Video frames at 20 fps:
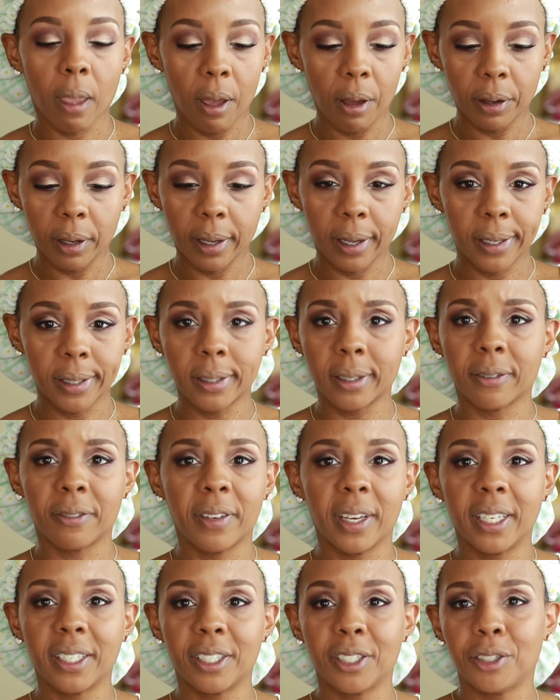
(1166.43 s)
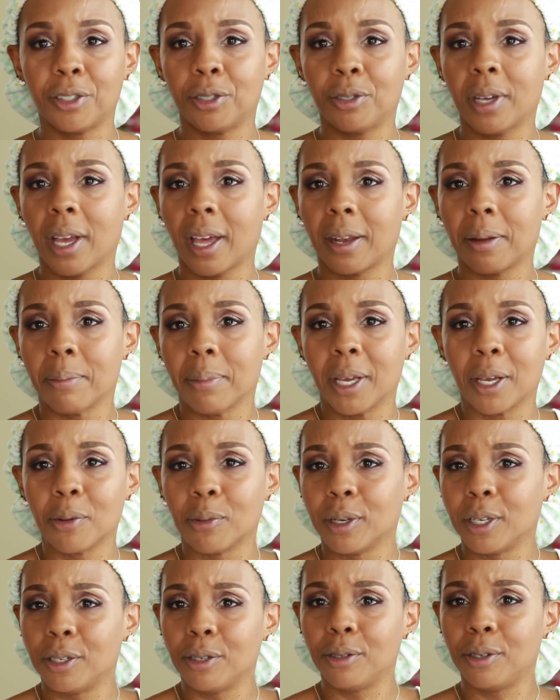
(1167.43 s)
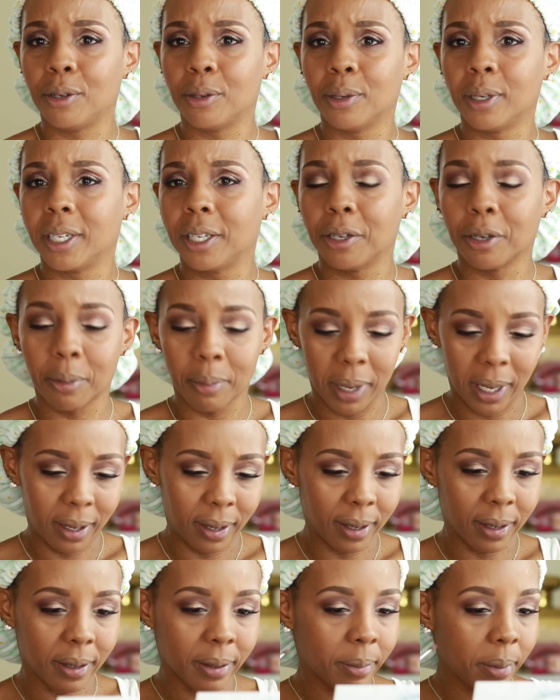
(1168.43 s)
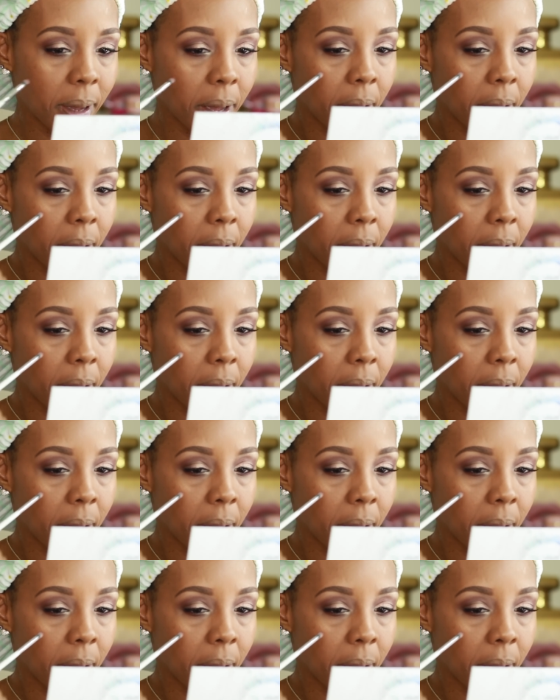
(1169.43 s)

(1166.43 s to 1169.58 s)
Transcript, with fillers: Okay, the faces you got to make when you're doing your makeup.